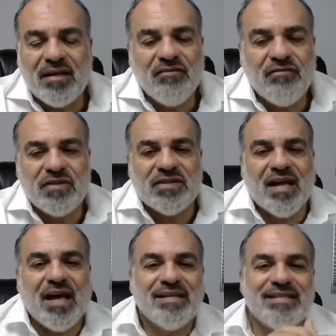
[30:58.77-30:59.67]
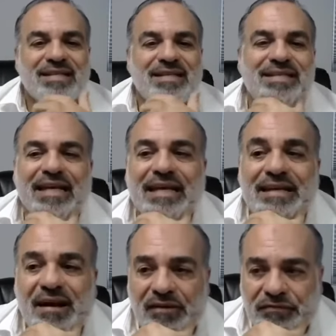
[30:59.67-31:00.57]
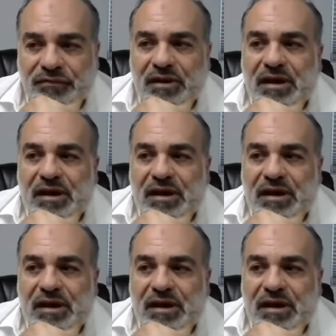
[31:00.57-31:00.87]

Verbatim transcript: emphasize it enough,